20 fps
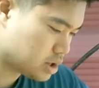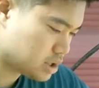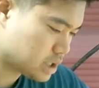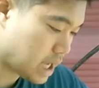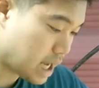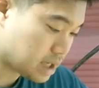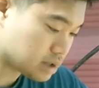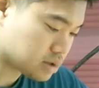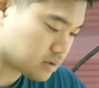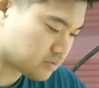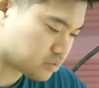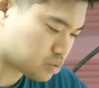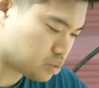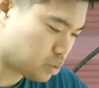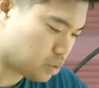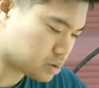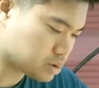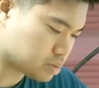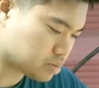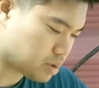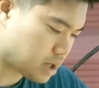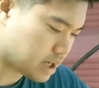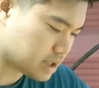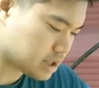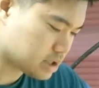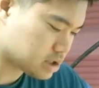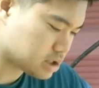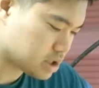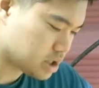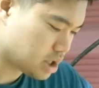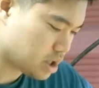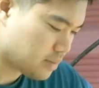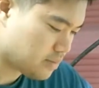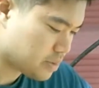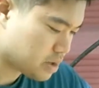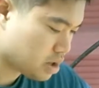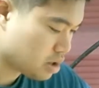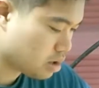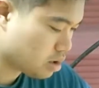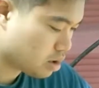"Yes, of course," replied the engineer,
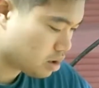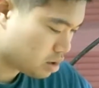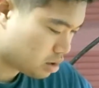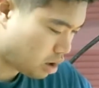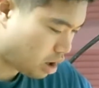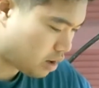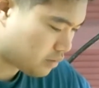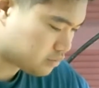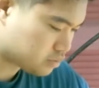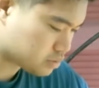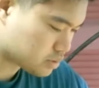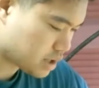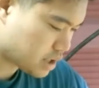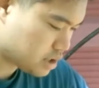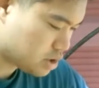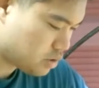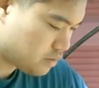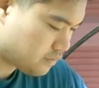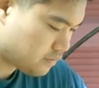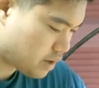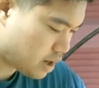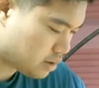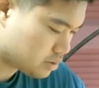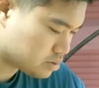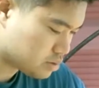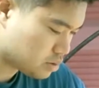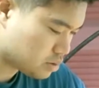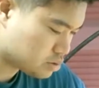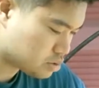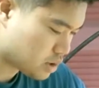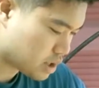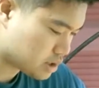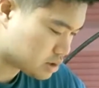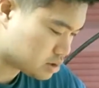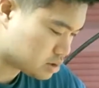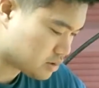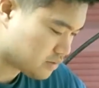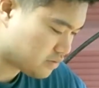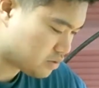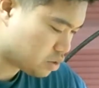thoughtfully. "And you found no
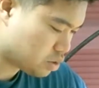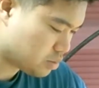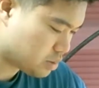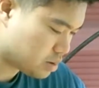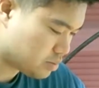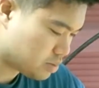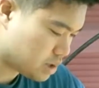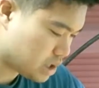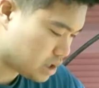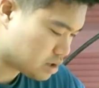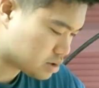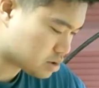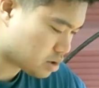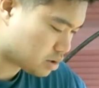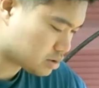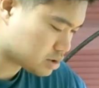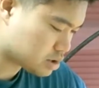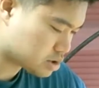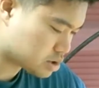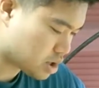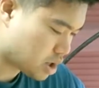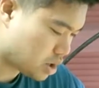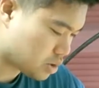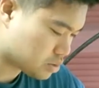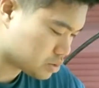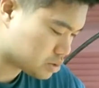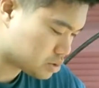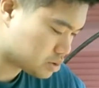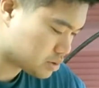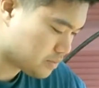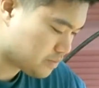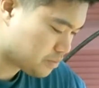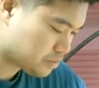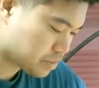traces of human beings on this coast?"